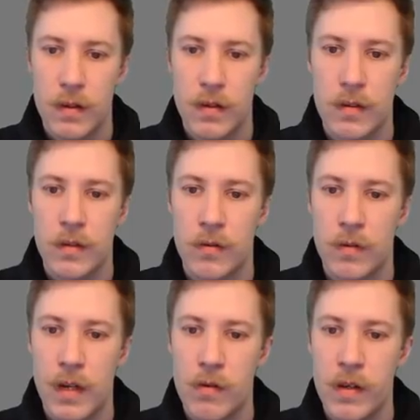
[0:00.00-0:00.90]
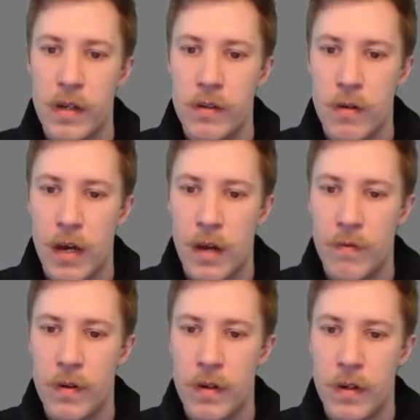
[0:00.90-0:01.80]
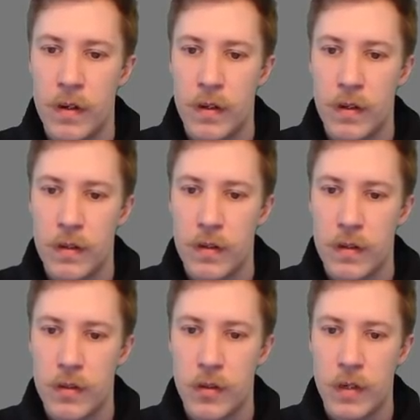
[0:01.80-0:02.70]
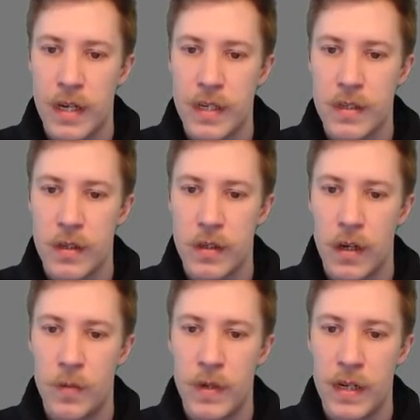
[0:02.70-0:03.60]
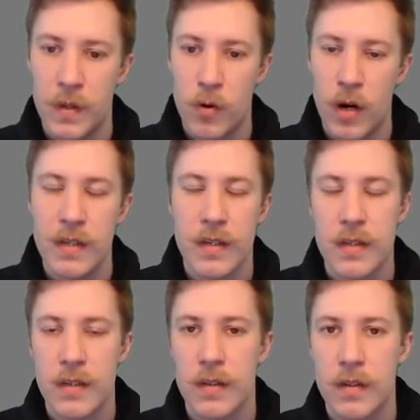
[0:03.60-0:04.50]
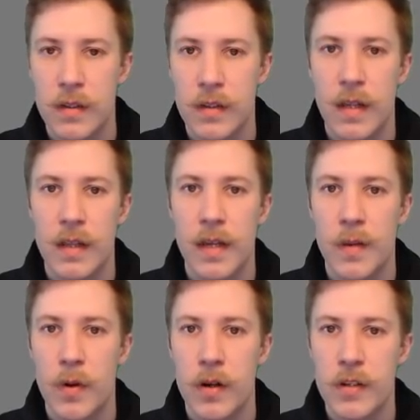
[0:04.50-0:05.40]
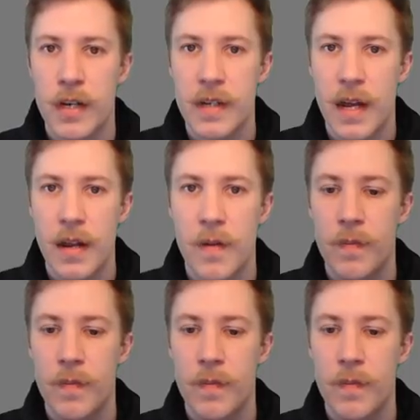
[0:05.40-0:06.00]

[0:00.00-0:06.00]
So now here you have uh, today's uh, updated prices uh, that they purchase at.